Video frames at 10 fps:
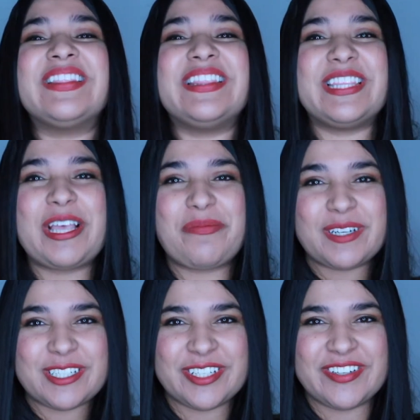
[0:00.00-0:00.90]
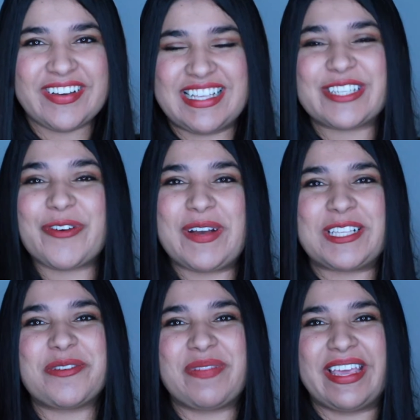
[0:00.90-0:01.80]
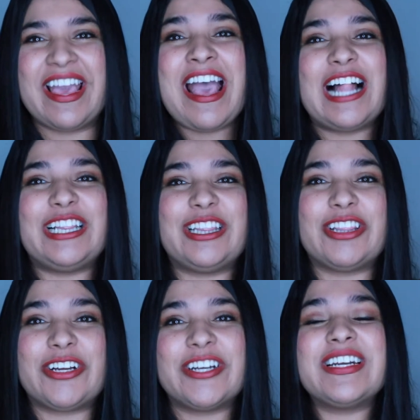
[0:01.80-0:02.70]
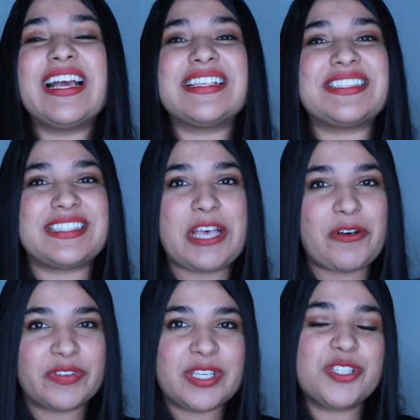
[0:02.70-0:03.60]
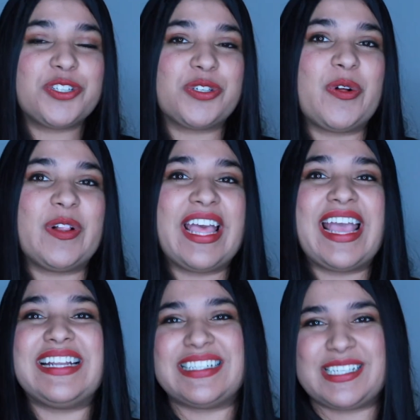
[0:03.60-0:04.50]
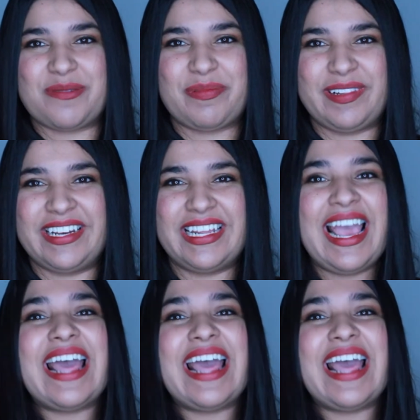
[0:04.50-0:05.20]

Number two is going to be learn self-control and discipline.